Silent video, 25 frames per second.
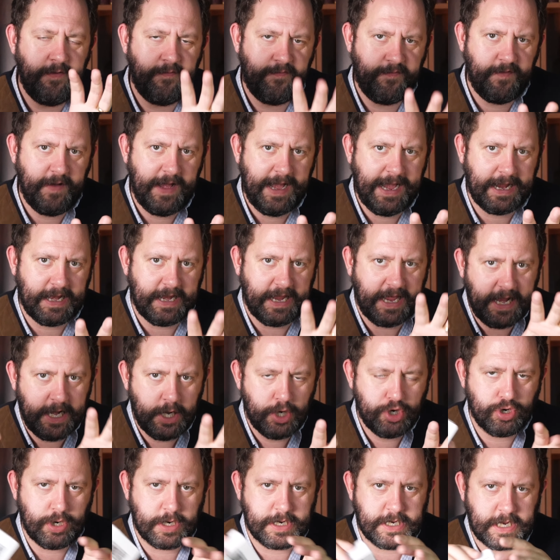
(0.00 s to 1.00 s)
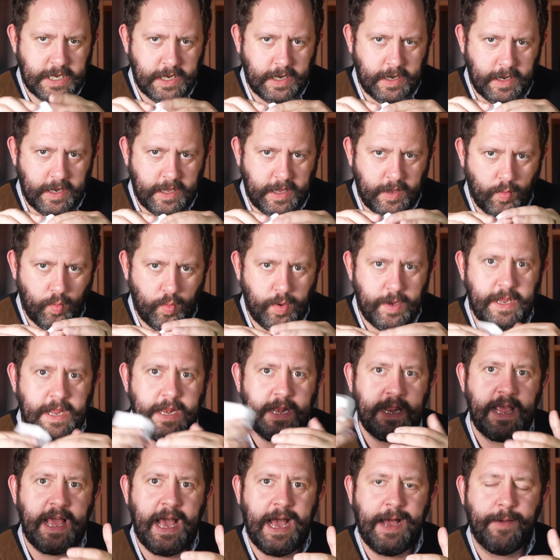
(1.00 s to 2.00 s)
In fact, interestingly,
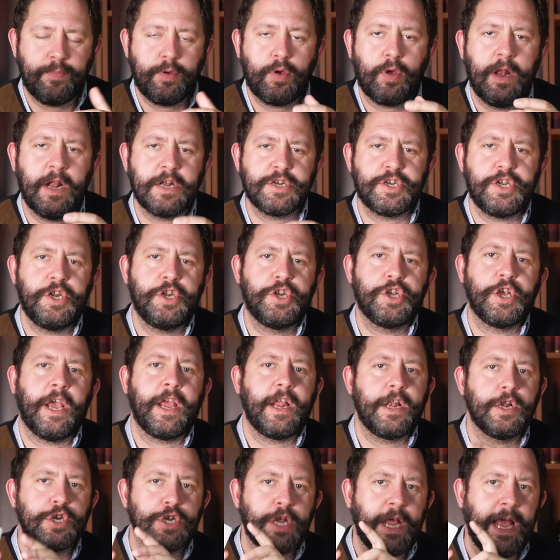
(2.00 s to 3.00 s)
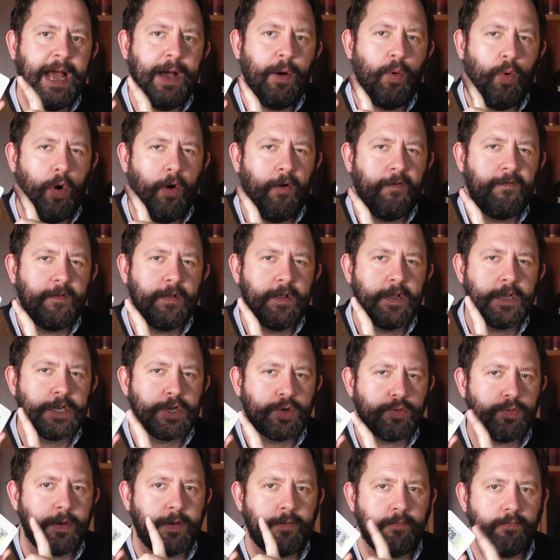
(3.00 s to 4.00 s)
within the app, you can actually change how often the
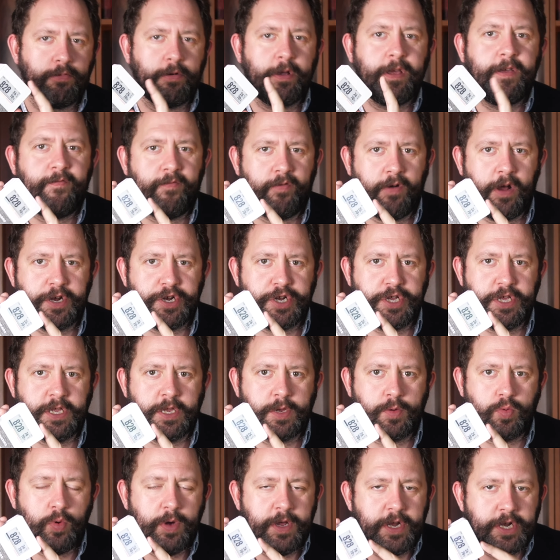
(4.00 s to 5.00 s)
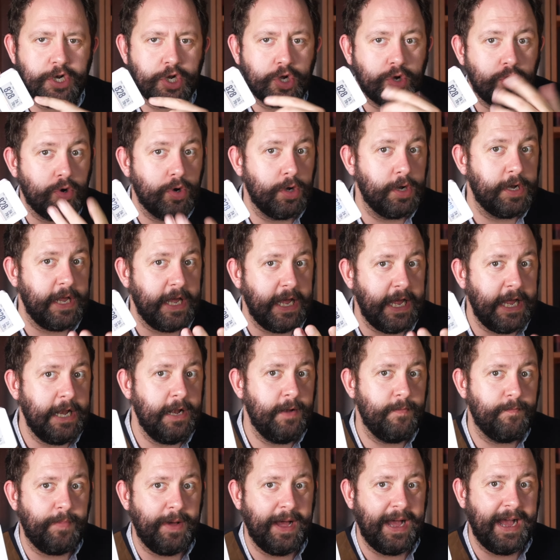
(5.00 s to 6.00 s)
screen refreshes, which could
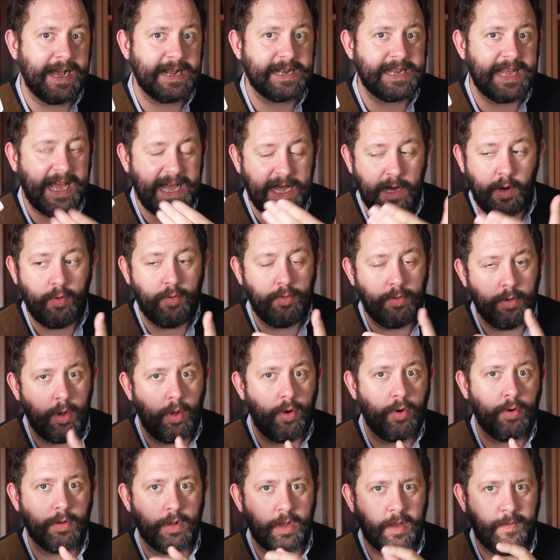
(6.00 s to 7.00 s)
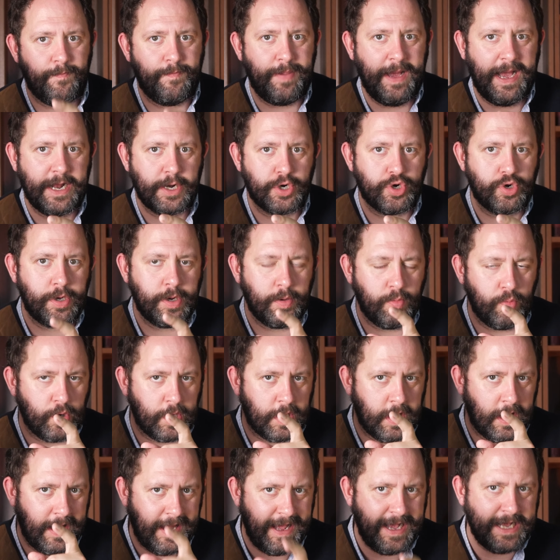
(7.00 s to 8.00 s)
impact how long the battery
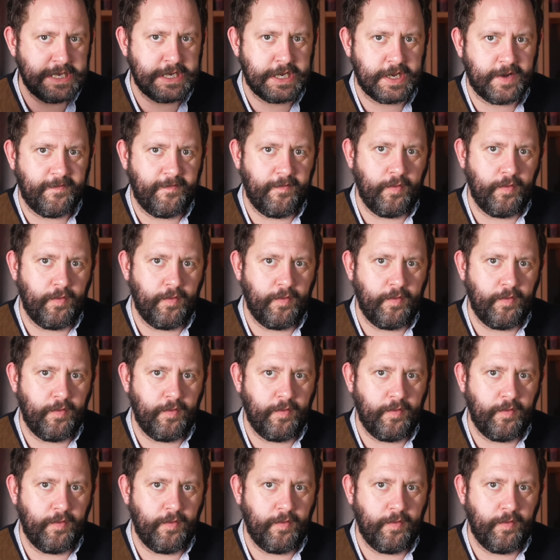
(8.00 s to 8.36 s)
would last